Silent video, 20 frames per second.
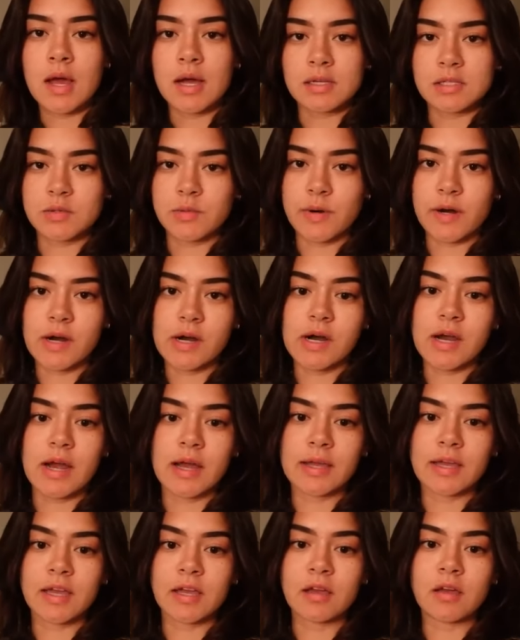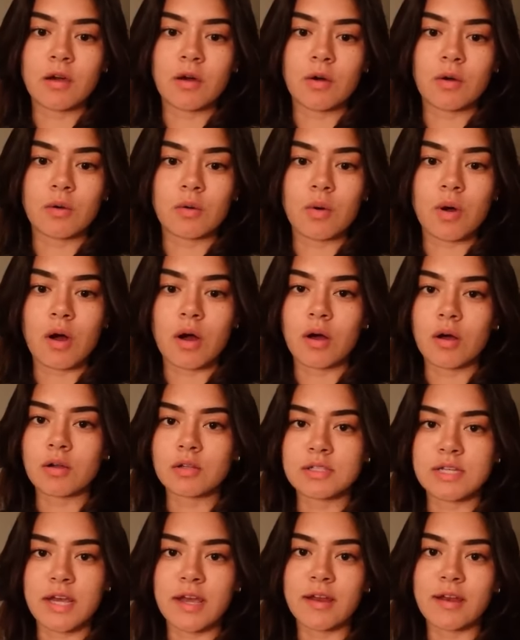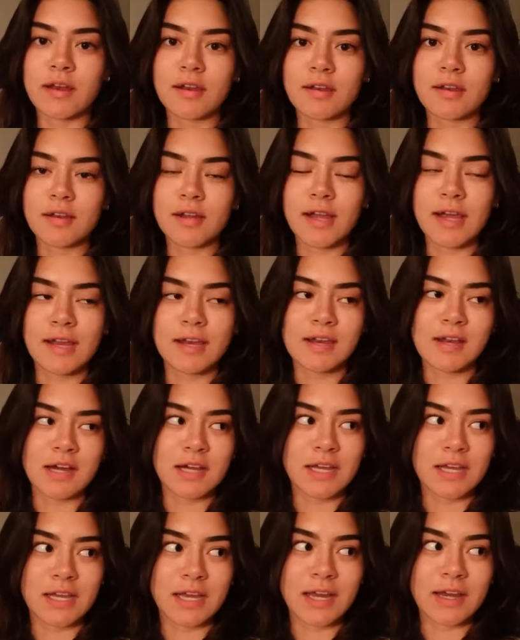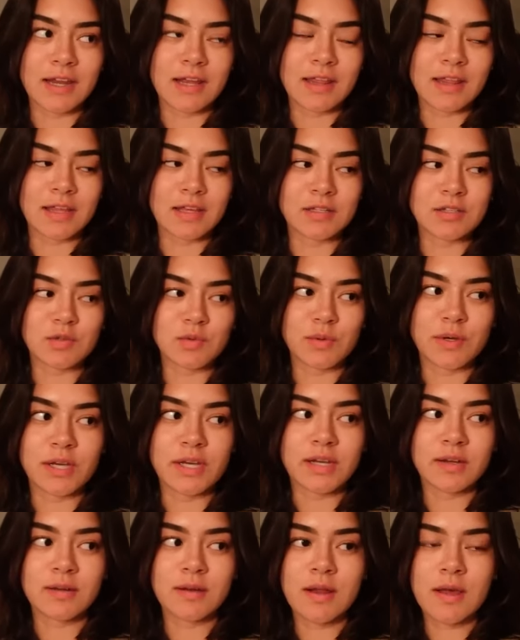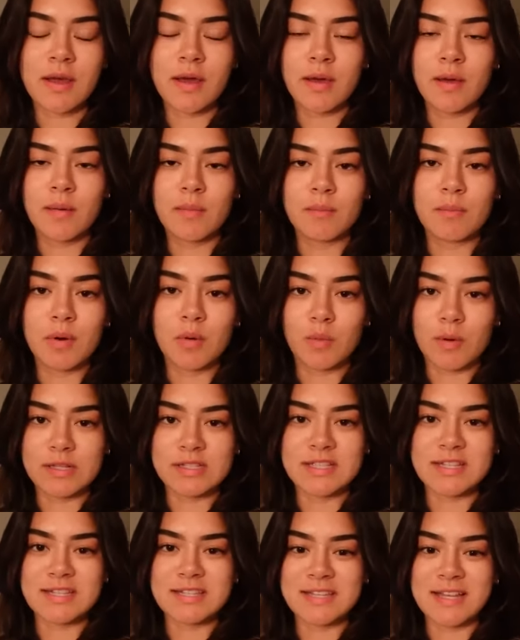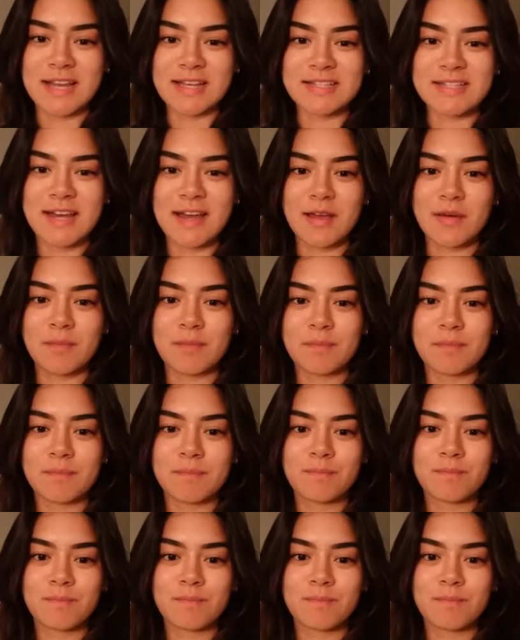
I swear I can go all day and not eat anything sweet, but once it's nighttime,